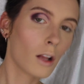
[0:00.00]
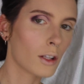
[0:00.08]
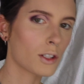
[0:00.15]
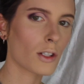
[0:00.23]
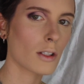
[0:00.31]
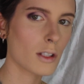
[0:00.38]

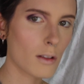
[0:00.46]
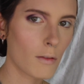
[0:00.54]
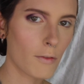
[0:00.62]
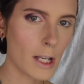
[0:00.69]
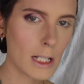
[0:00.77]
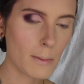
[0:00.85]
Let's just
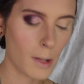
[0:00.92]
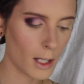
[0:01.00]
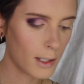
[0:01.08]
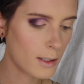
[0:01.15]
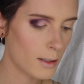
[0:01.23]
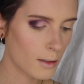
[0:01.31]
Fix
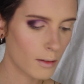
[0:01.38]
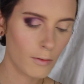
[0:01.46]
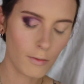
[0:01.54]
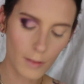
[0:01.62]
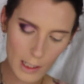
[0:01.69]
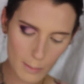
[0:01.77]

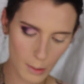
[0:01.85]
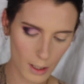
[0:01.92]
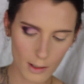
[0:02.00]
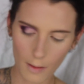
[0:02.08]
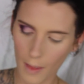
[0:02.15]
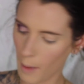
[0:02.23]

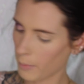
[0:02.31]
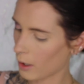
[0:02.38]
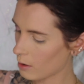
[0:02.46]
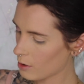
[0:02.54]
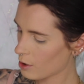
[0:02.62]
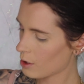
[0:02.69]
Plus on that
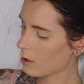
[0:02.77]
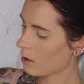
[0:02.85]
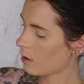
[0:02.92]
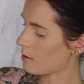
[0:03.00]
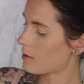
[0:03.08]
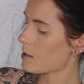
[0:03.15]
bitch
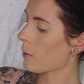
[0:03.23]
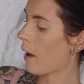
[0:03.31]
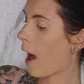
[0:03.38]
and see what